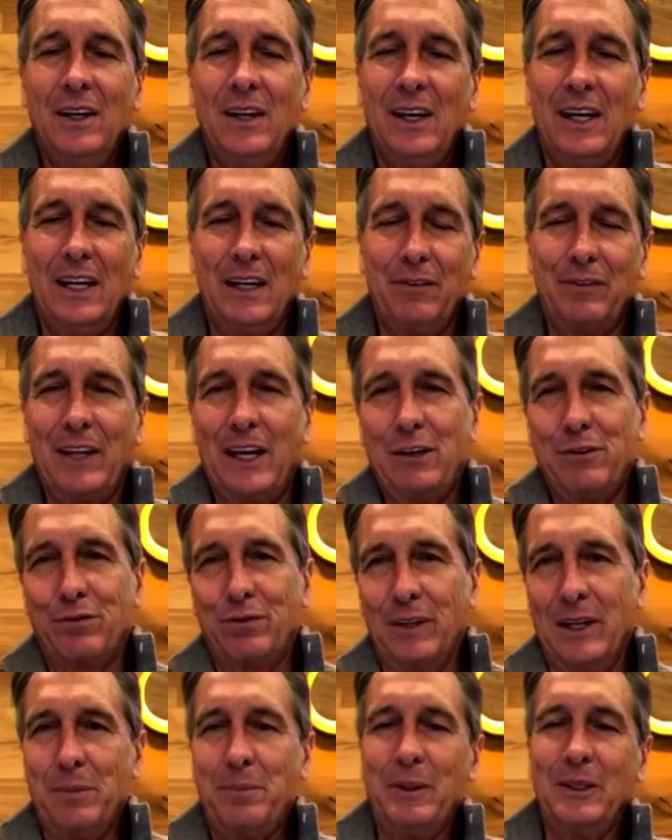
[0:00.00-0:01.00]
And if they
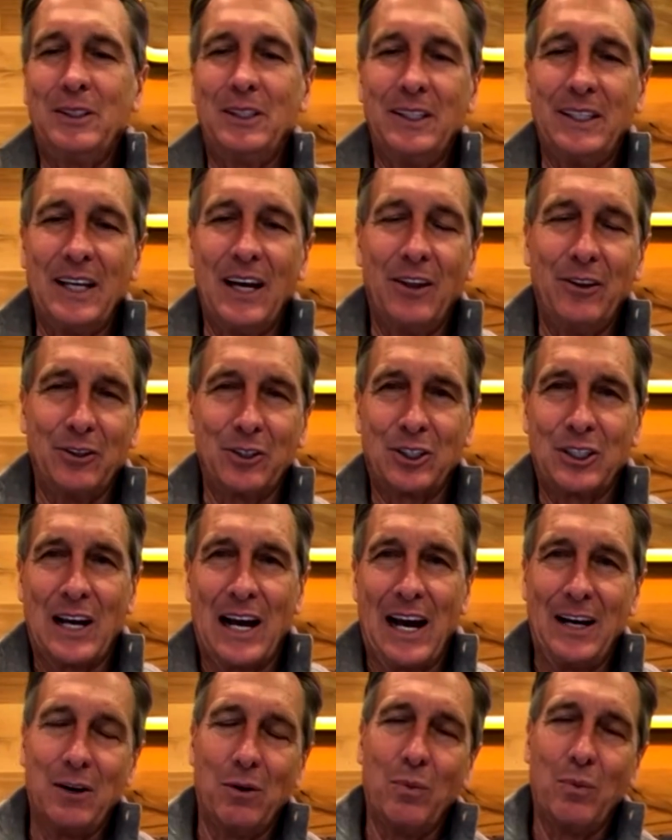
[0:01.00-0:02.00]
flip it to the other
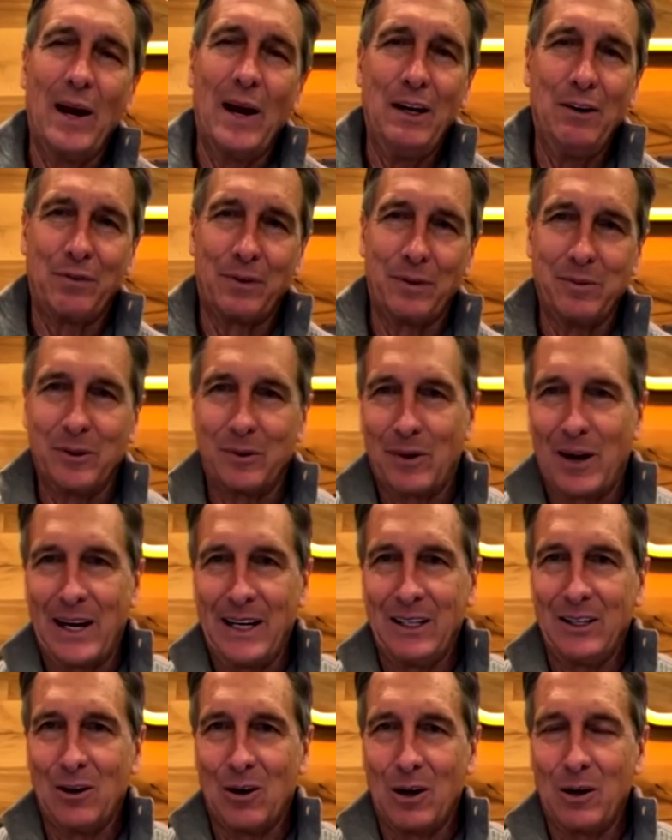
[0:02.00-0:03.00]
side away from the right
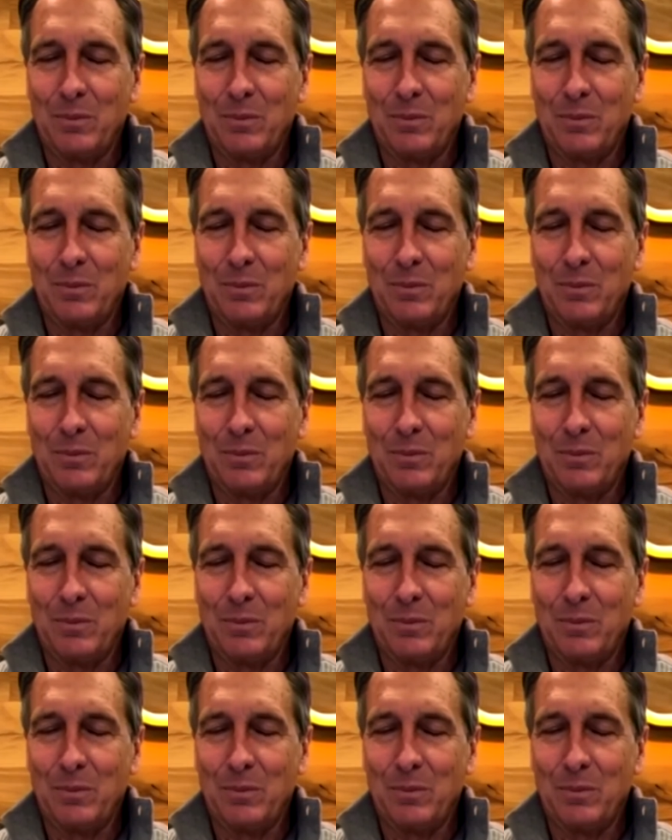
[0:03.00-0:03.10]
guard